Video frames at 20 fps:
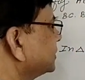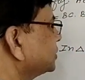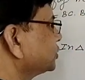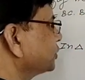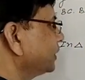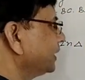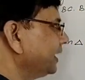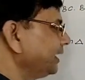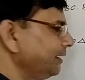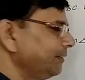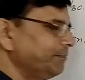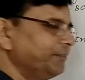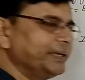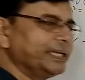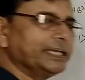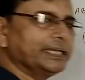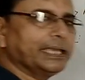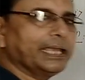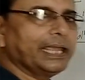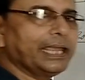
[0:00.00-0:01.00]
So
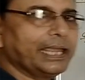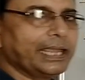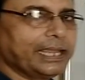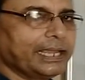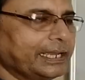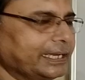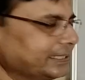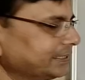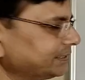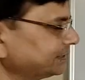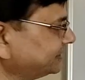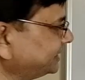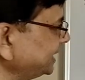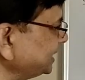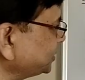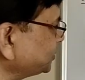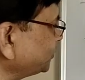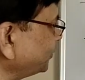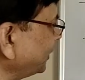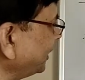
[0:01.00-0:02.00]
DBA,
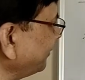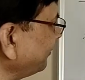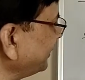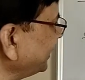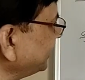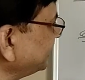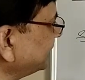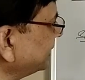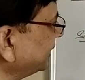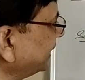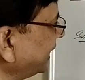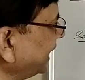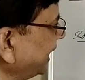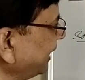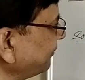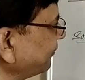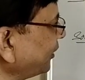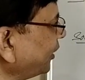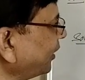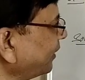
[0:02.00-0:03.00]
this will be the
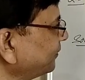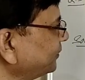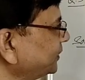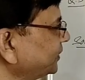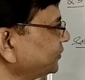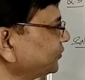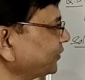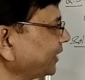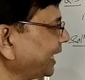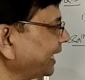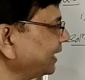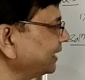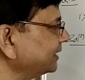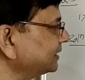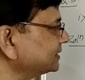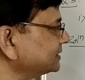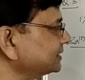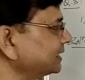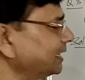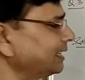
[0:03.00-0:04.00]
name of the
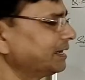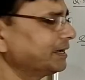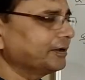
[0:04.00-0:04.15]
triangles